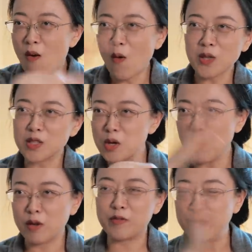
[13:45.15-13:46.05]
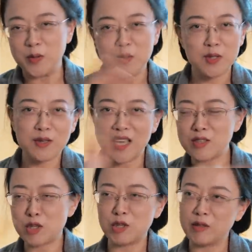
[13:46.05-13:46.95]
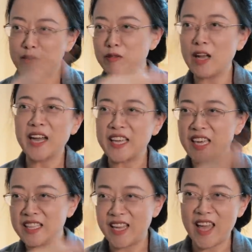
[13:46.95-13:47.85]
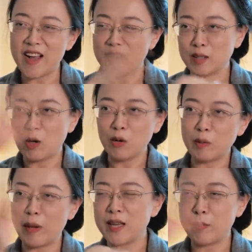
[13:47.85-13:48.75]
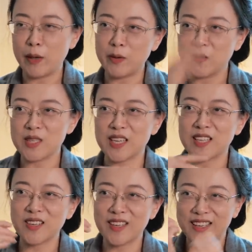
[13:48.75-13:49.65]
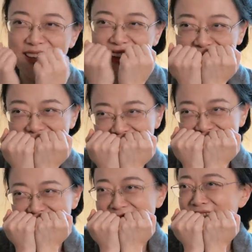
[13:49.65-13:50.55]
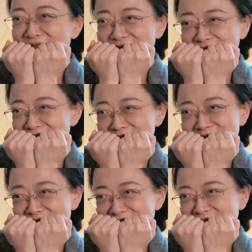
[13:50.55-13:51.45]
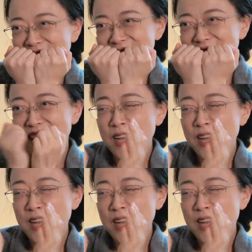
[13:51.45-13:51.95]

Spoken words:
all the dog food and the sugar flying in the air and all the pink bubbles, and you're like, that is so sweet.